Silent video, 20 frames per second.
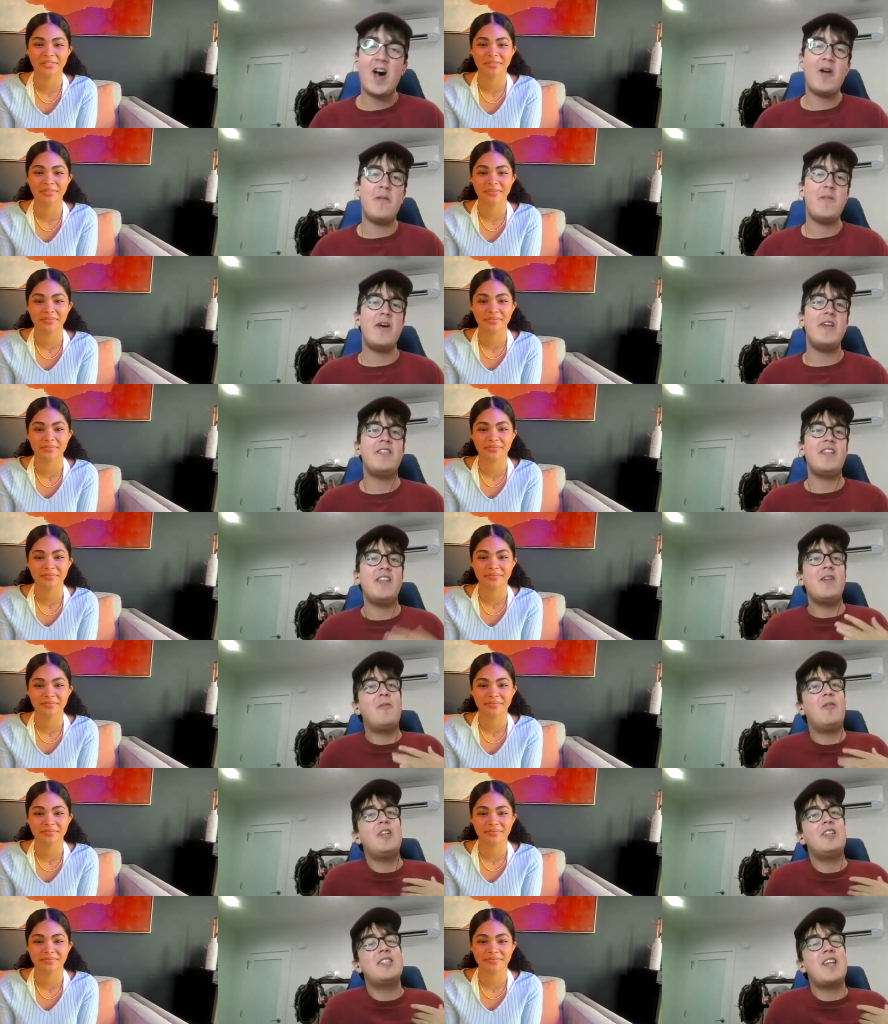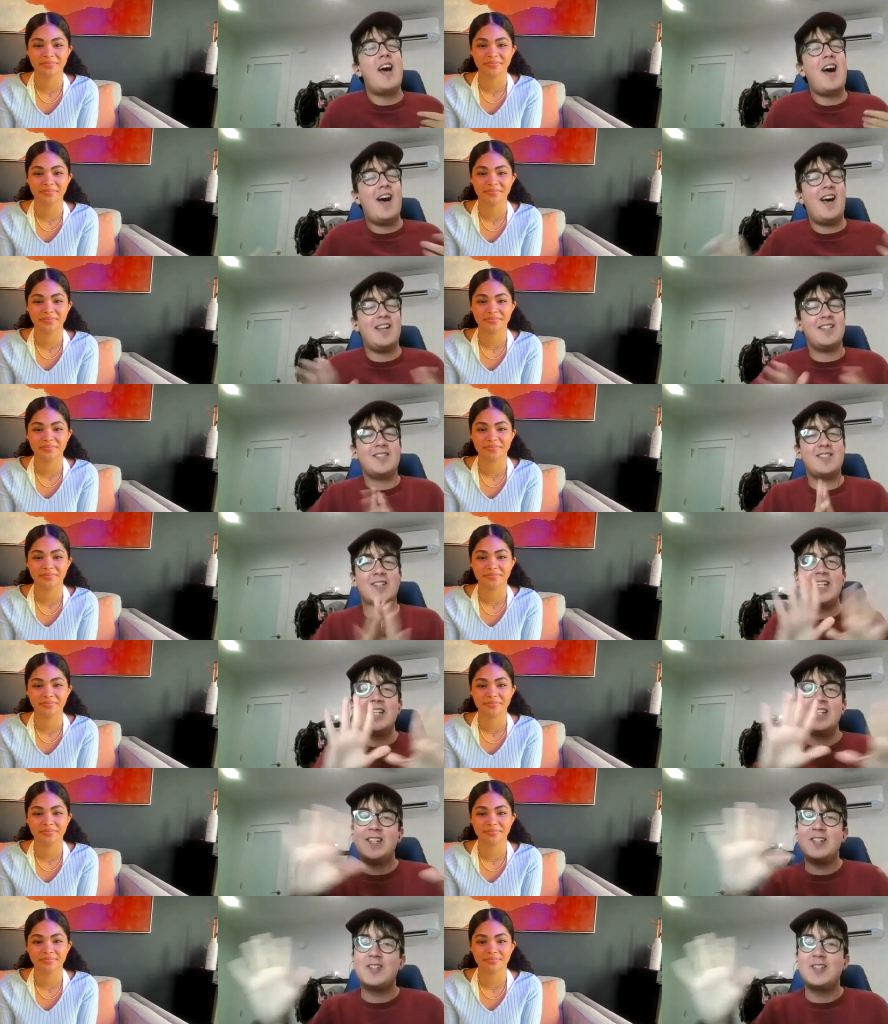Speaker 1: Um, and then I wanted to ask,
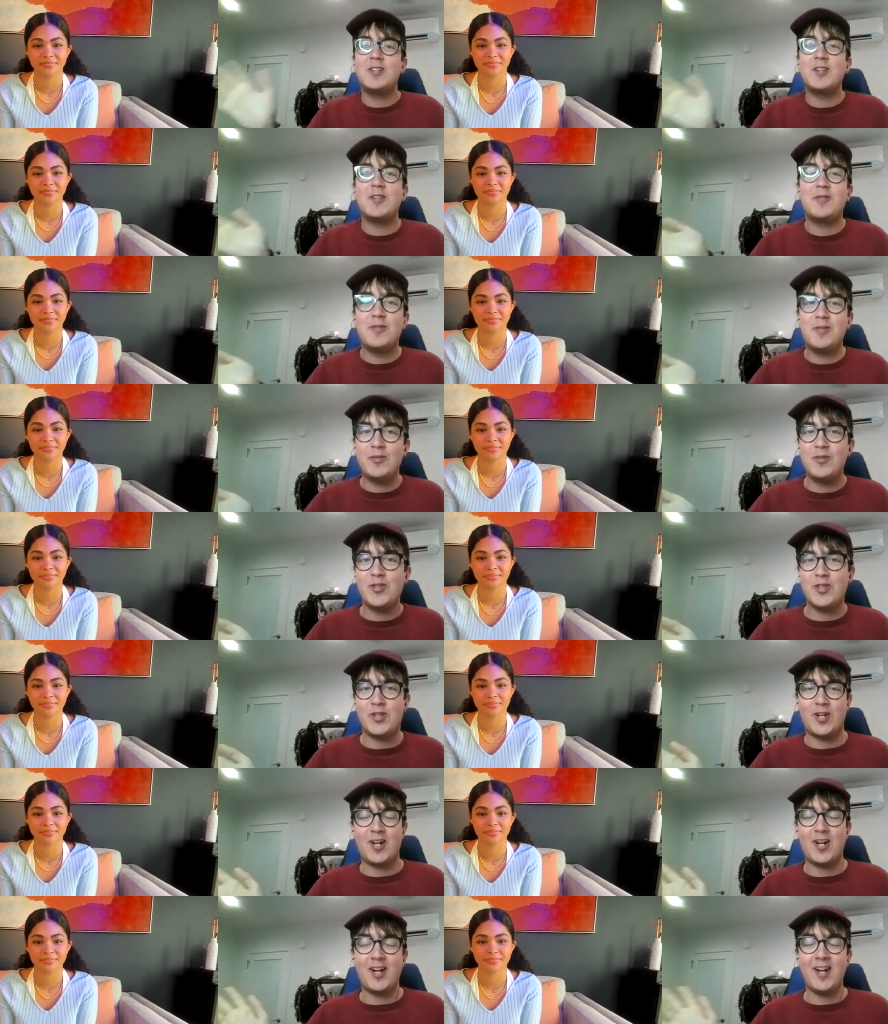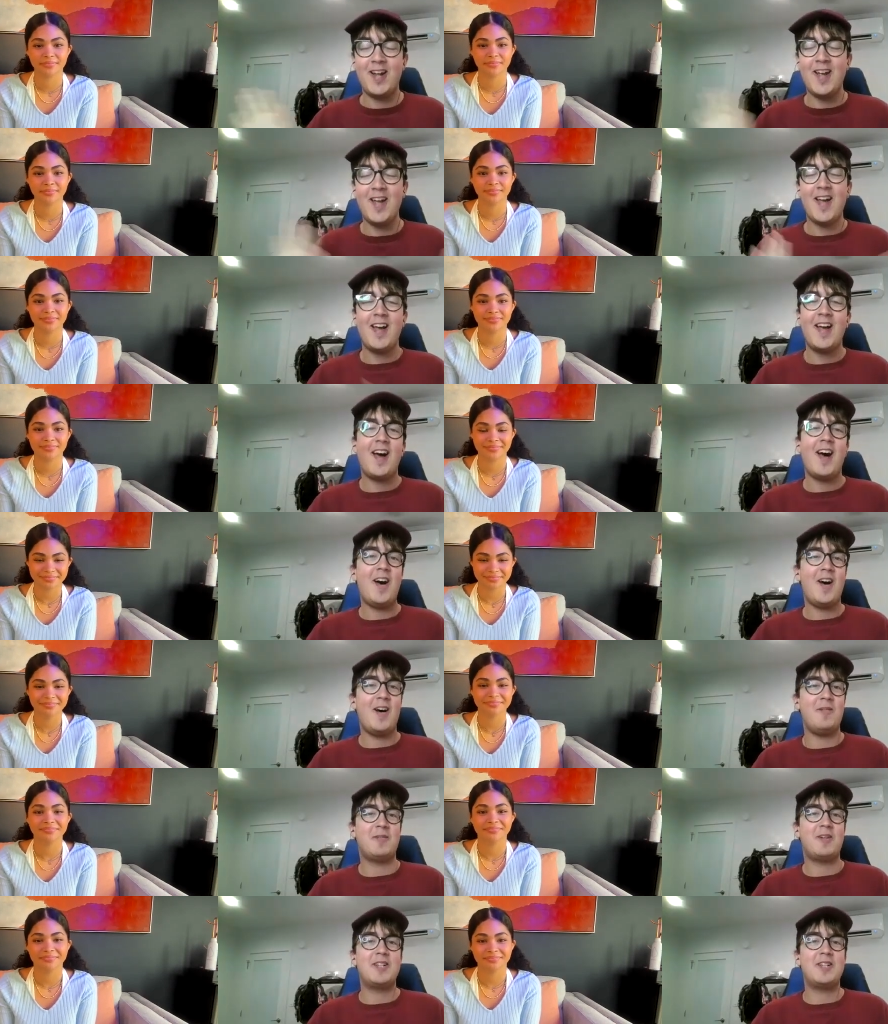looking into your future,
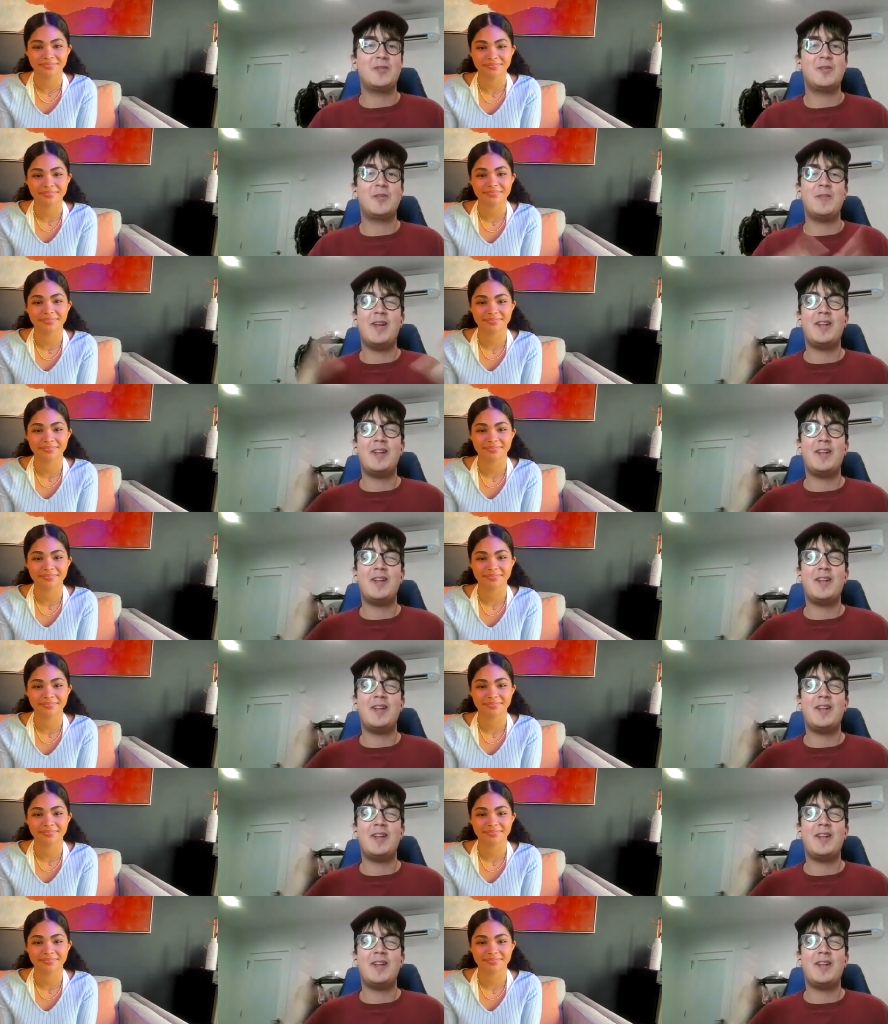because um, we're